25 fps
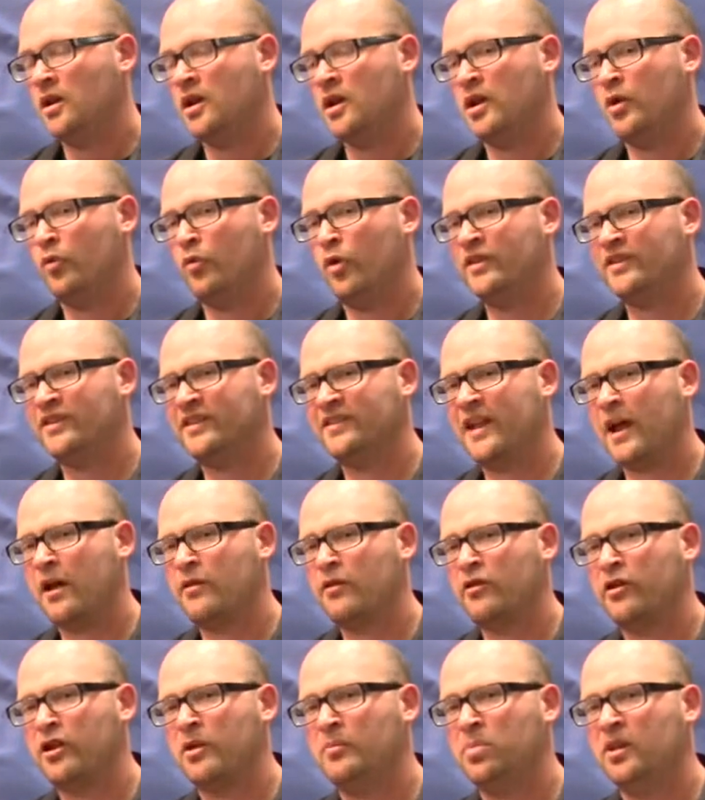And once the
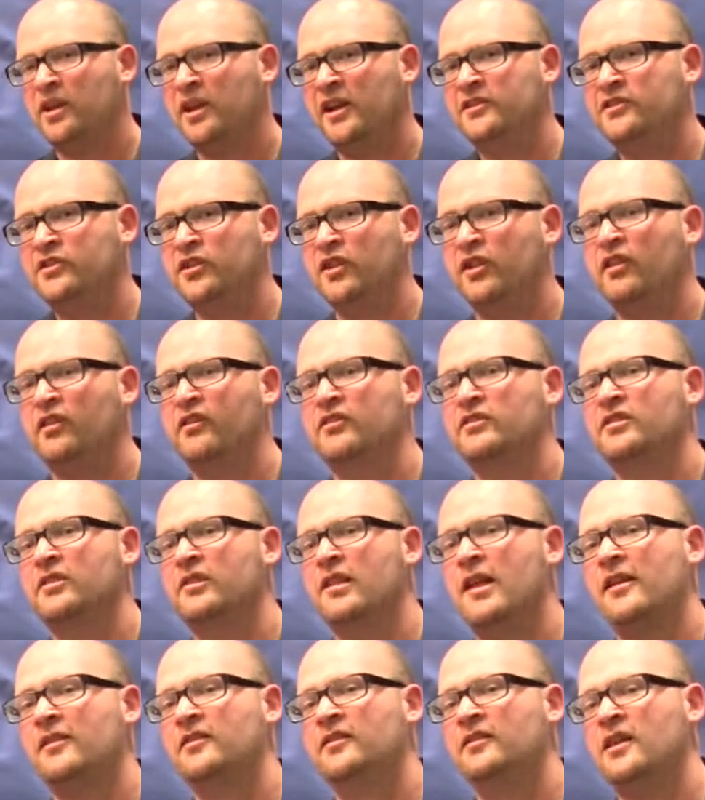download completes, you either
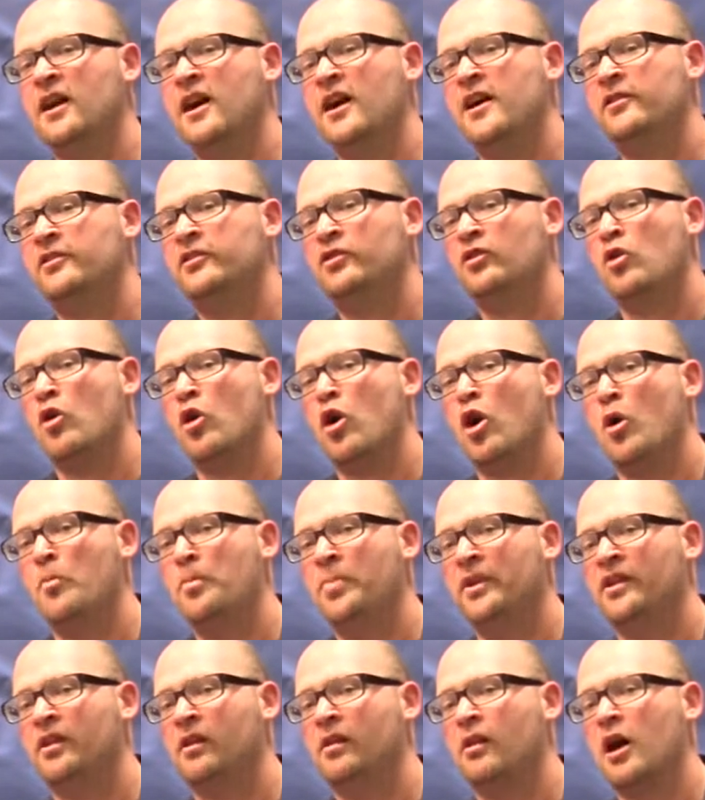select Done or
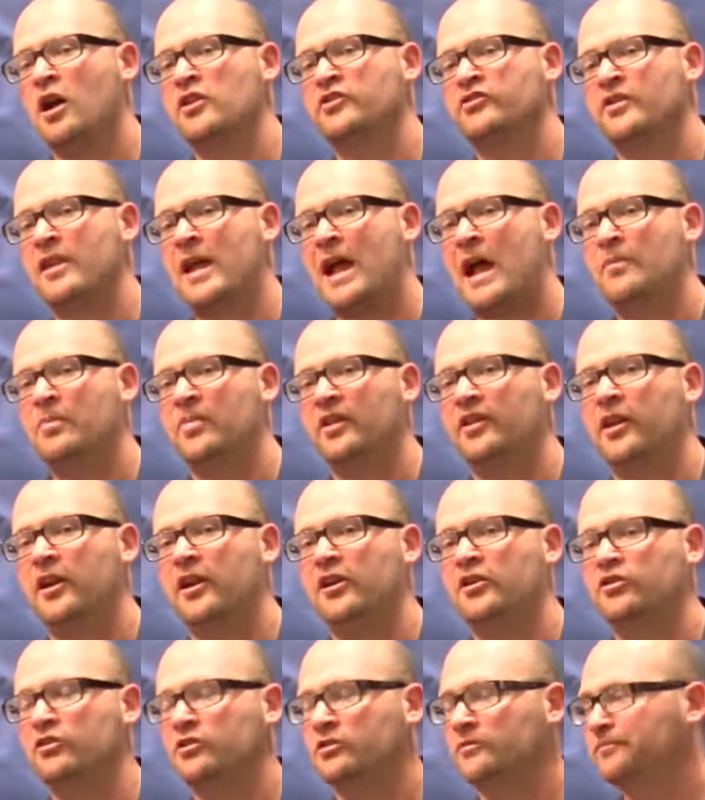Open to launch the
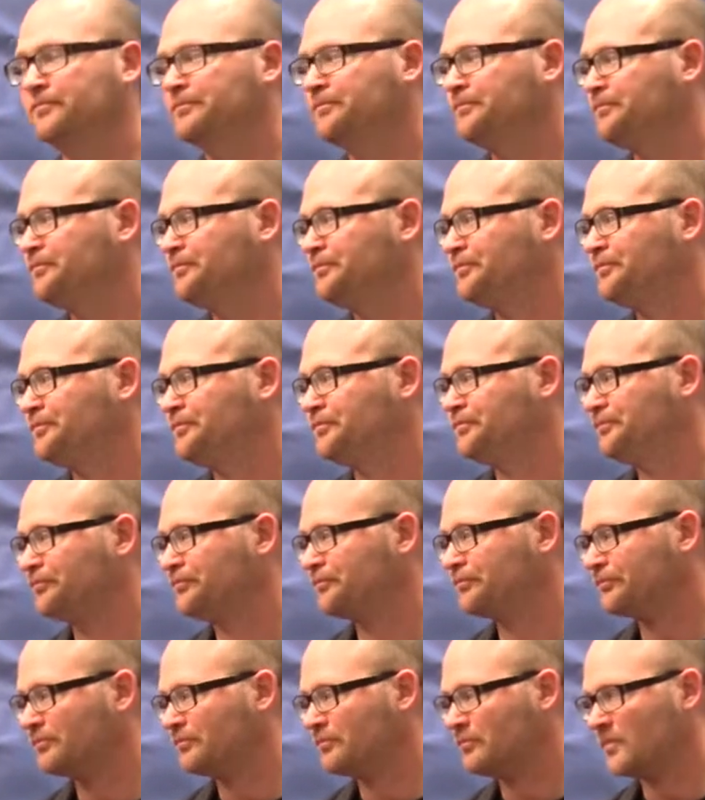application.
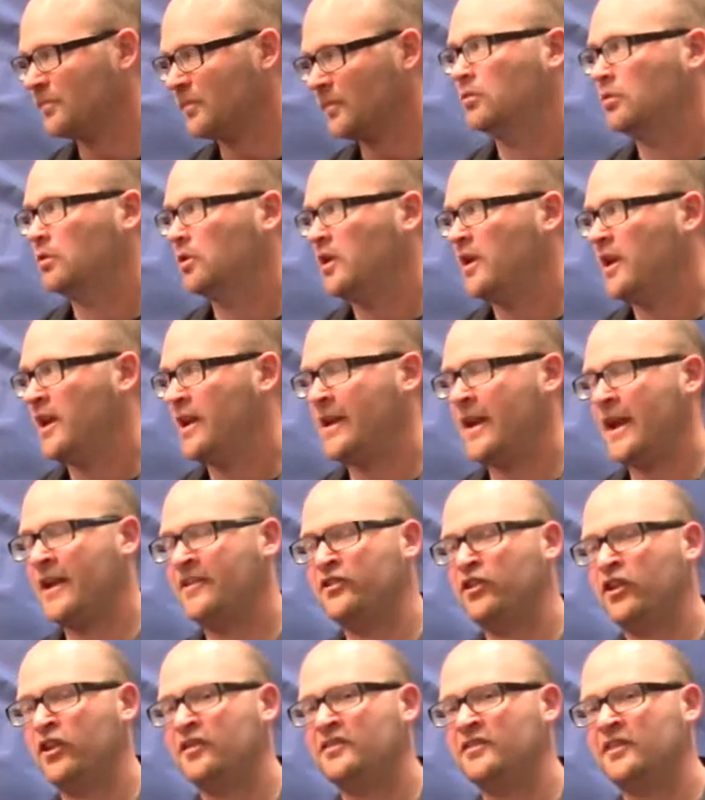And
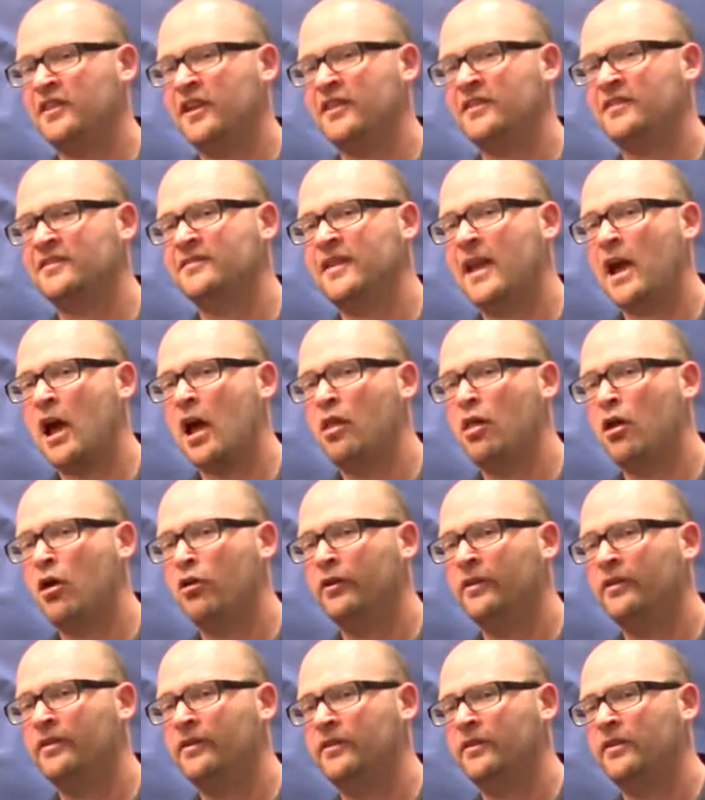as you can see, it's now
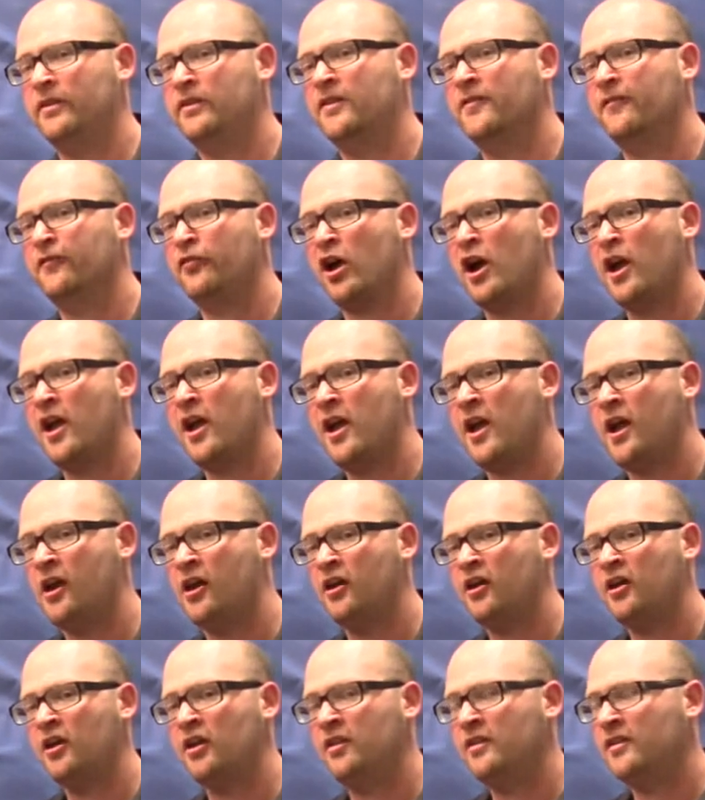loaded to this front
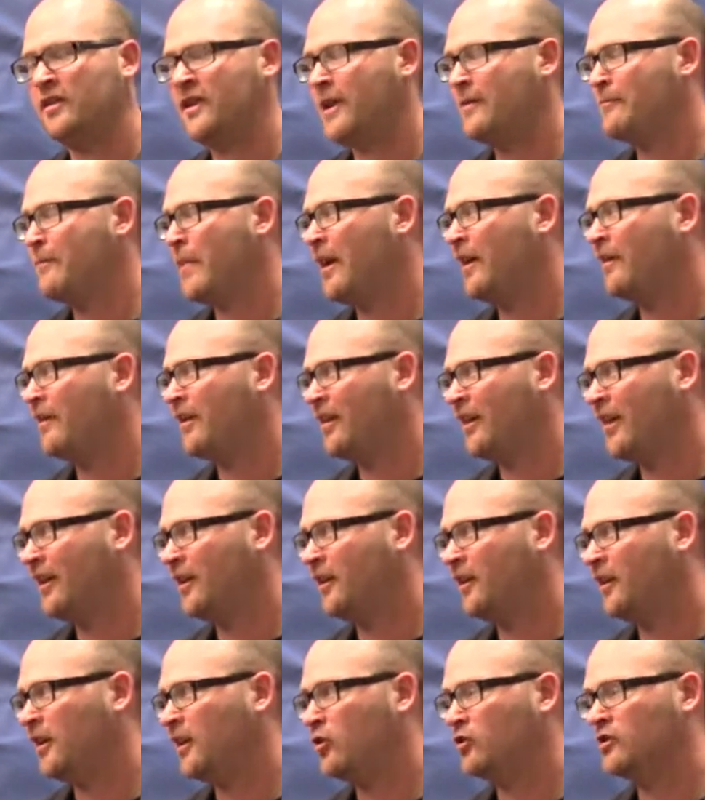area, and by
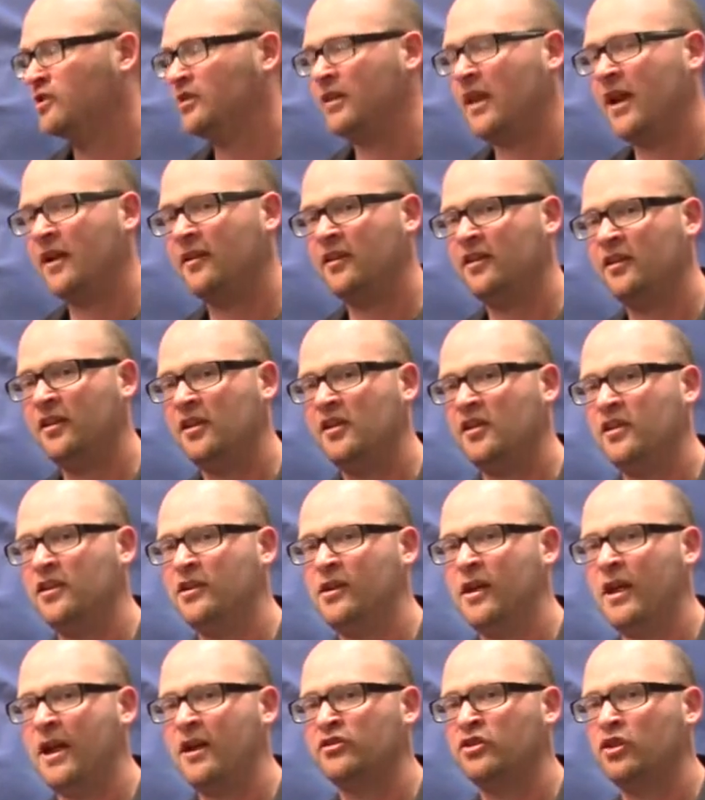clicking it or selecting it,
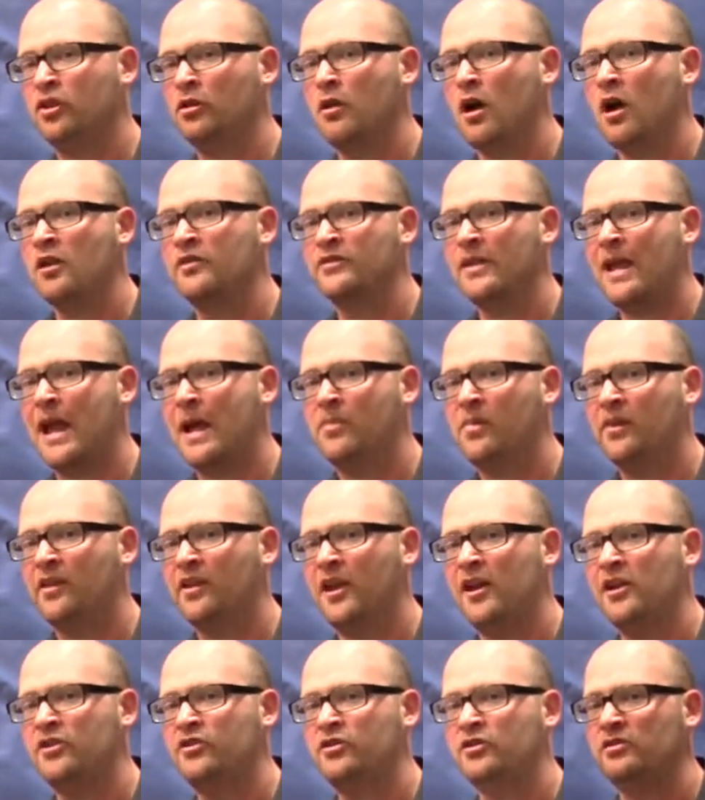it'll actually launch the
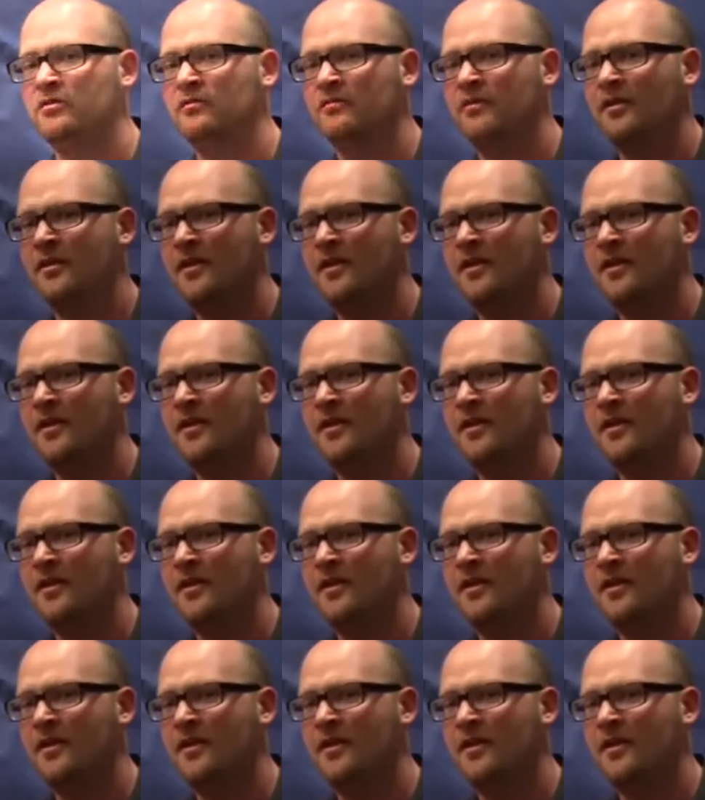application.